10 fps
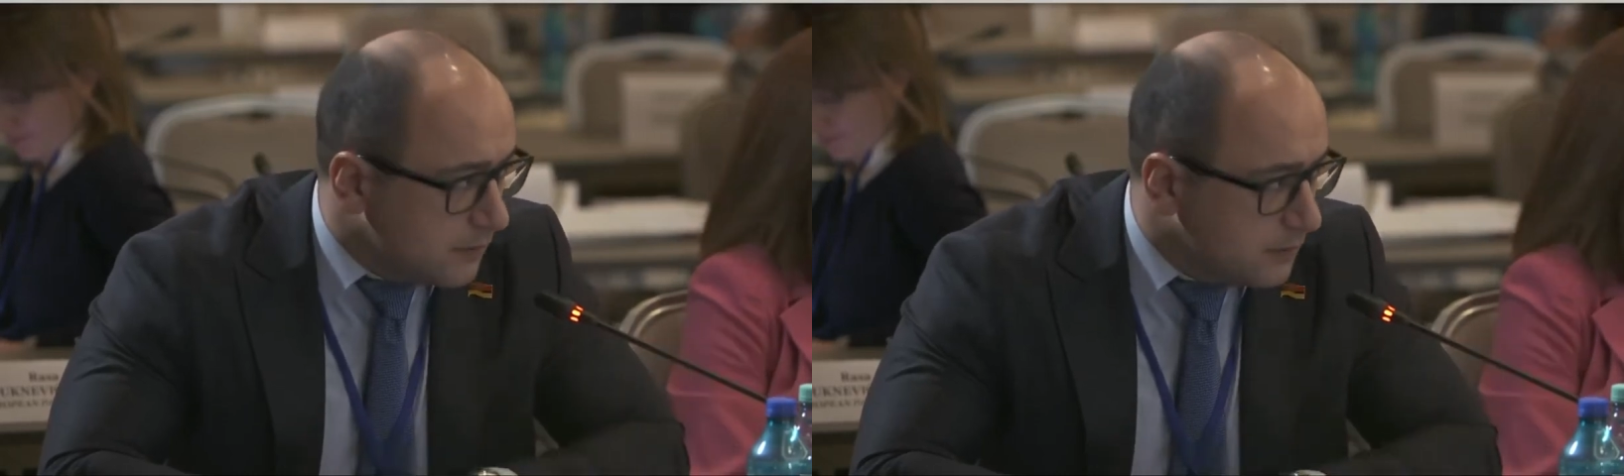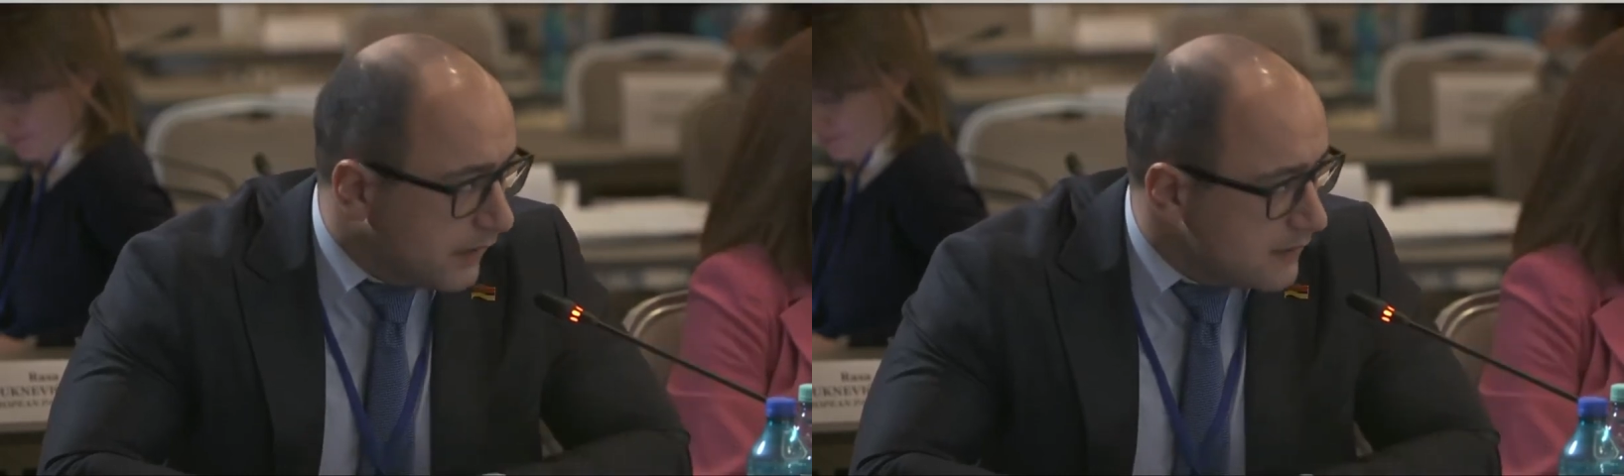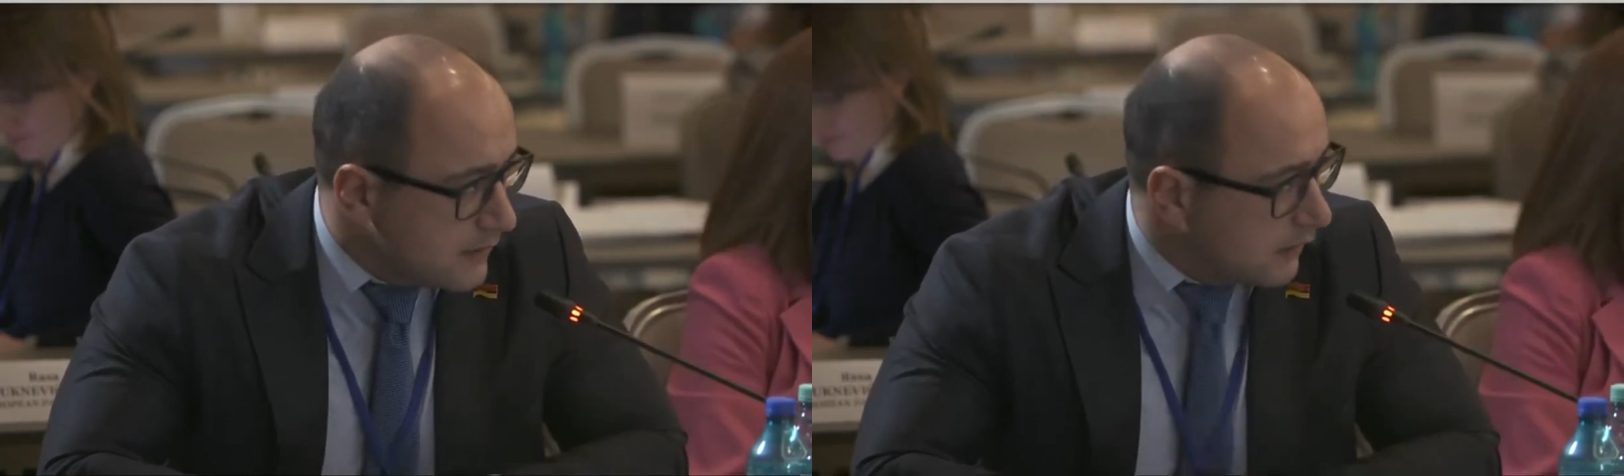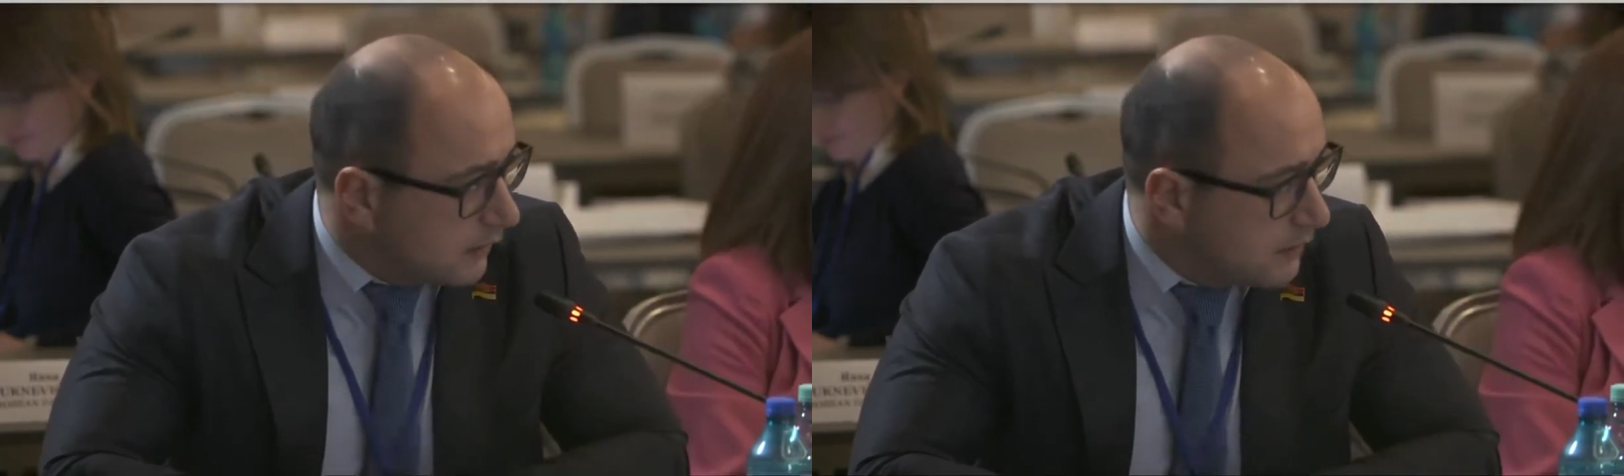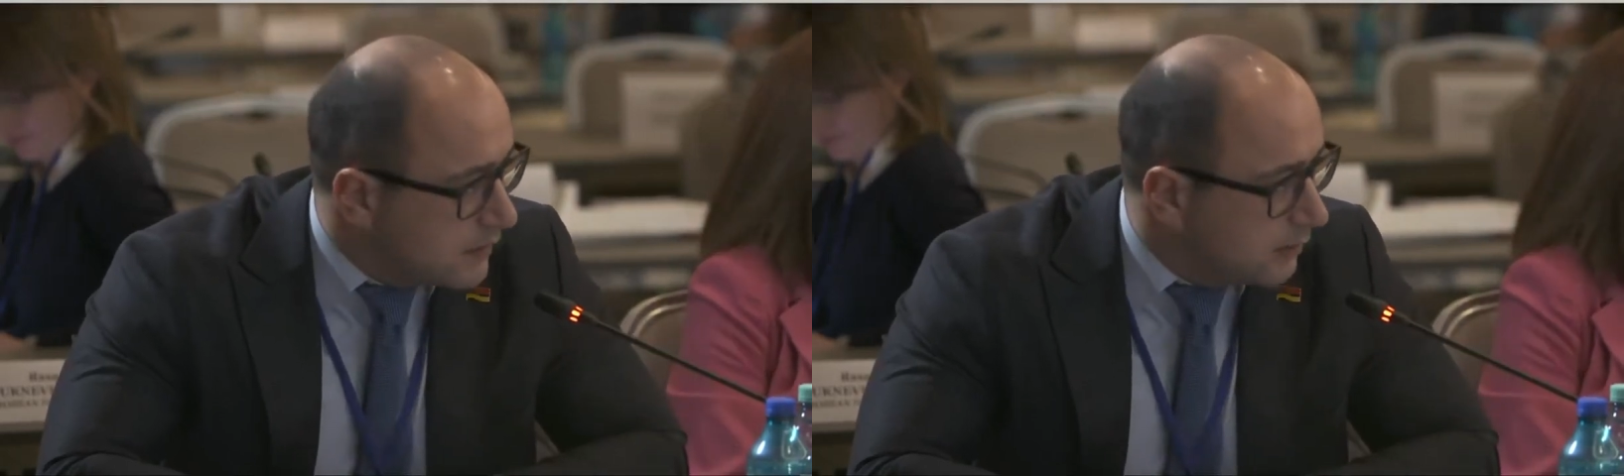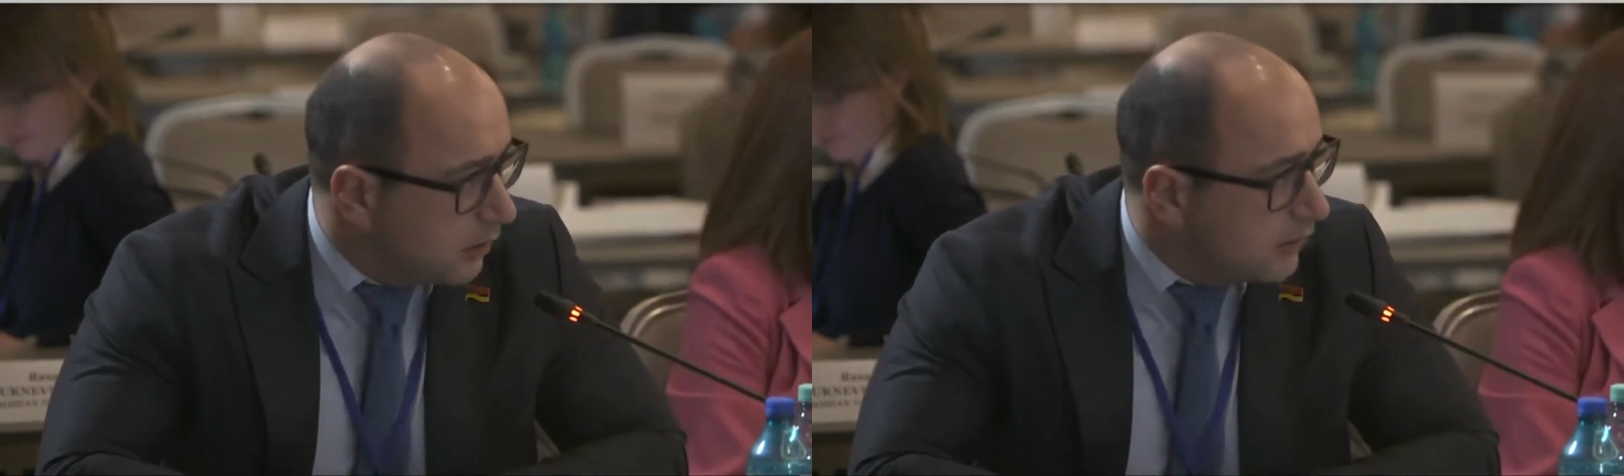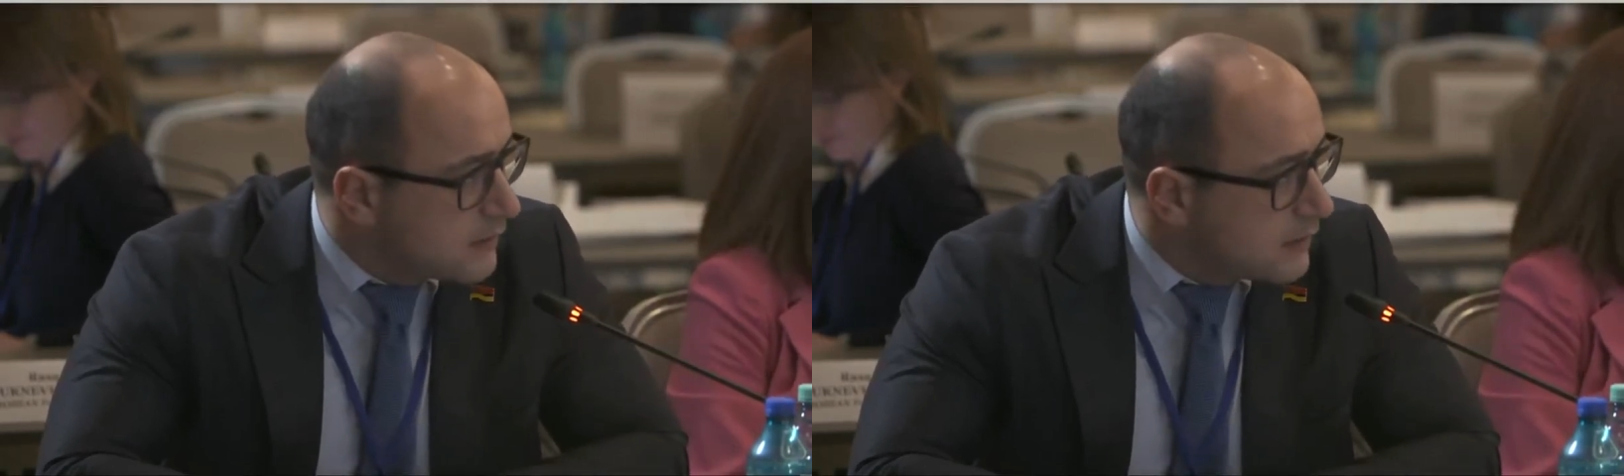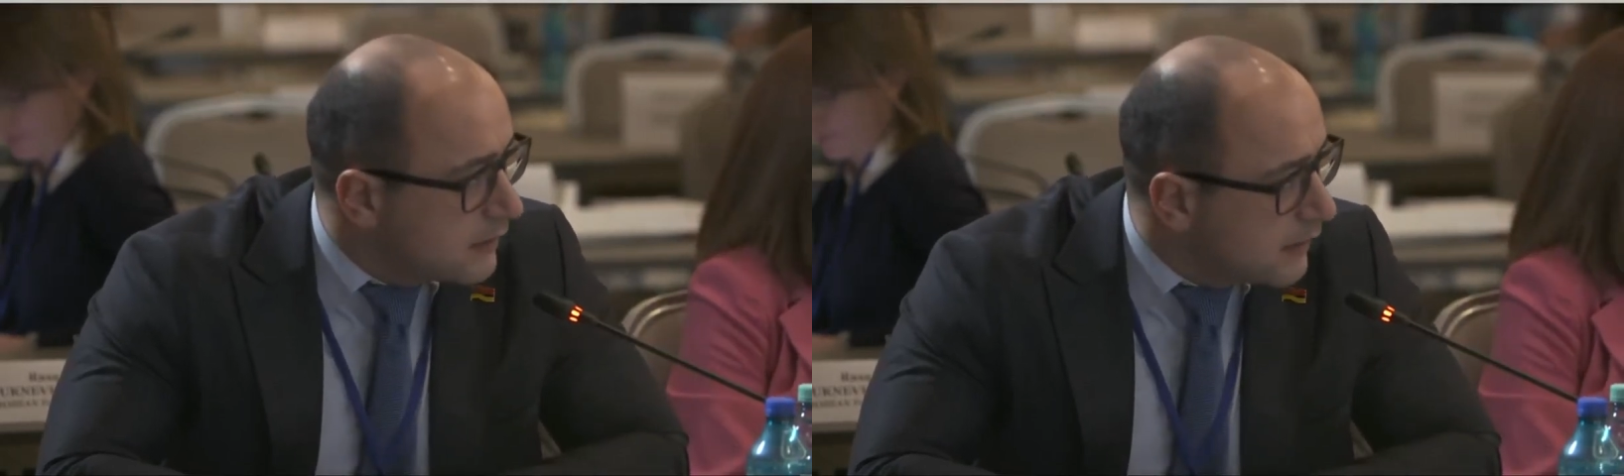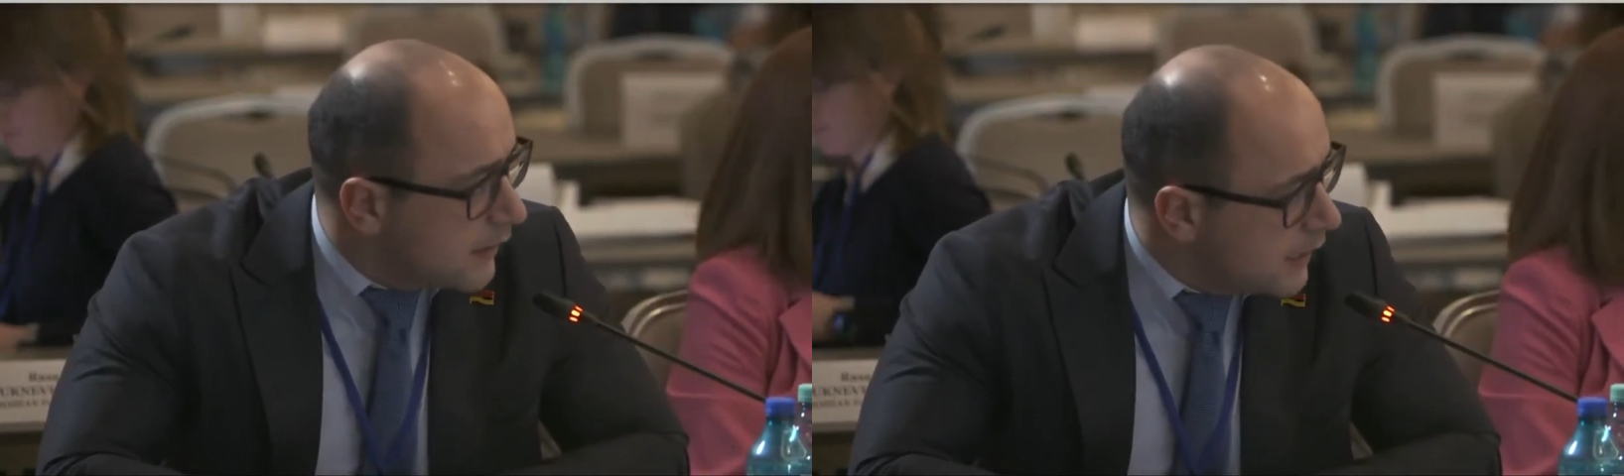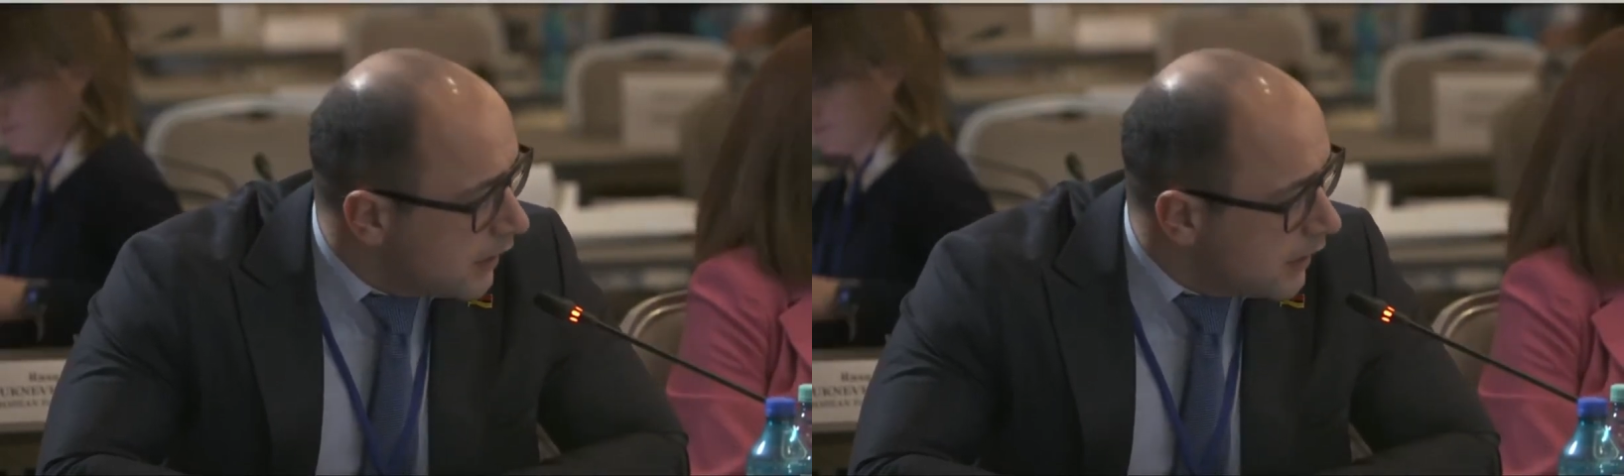surprising in this policy.